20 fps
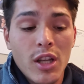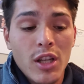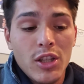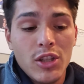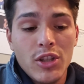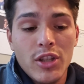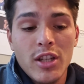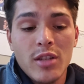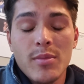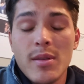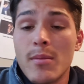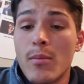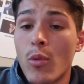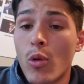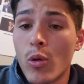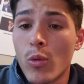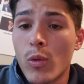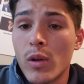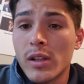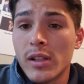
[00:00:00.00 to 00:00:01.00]
You need to be
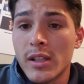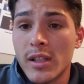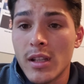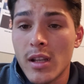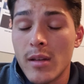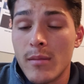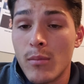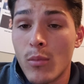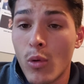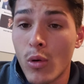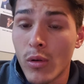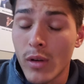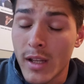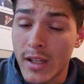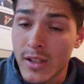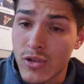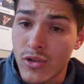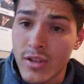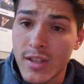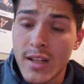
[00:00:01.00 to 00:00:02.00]
more willing and more
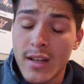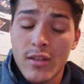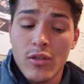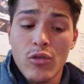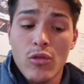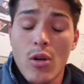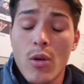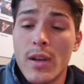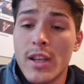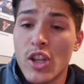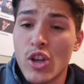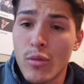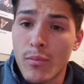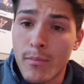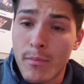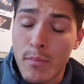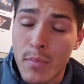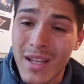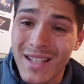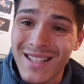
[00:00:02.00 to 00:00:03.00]
interested in growing your
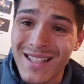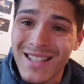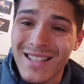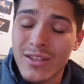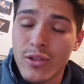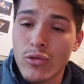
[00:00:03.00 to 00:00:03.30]
business,